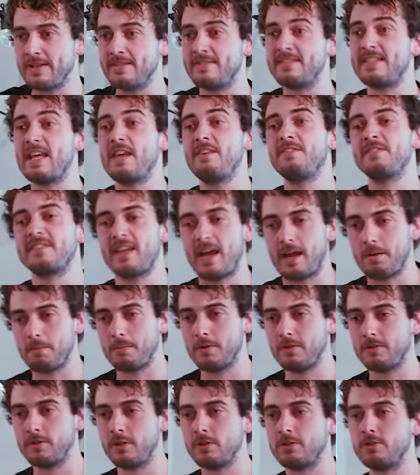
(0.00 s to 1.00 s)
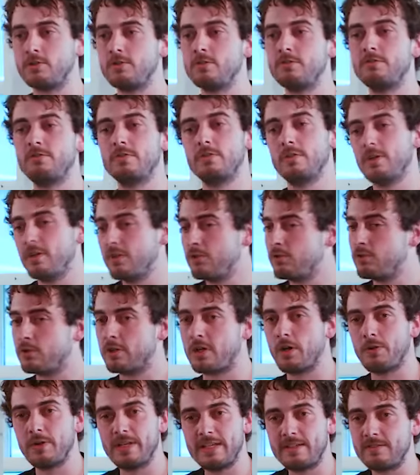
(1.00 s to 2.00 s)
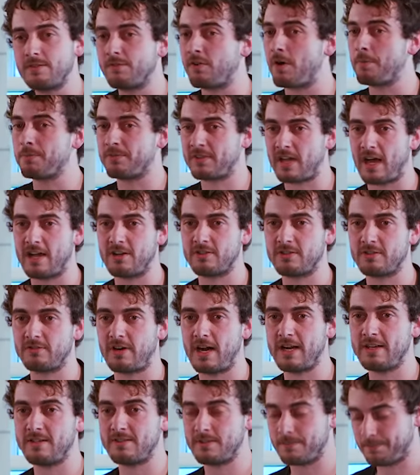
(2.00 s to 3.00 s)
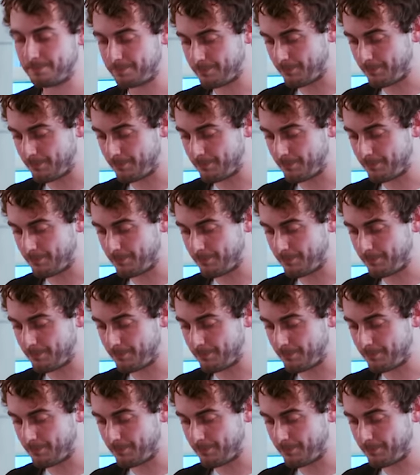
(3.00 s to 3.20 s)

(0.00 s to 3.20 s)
and save time, not to code it from scratch, right?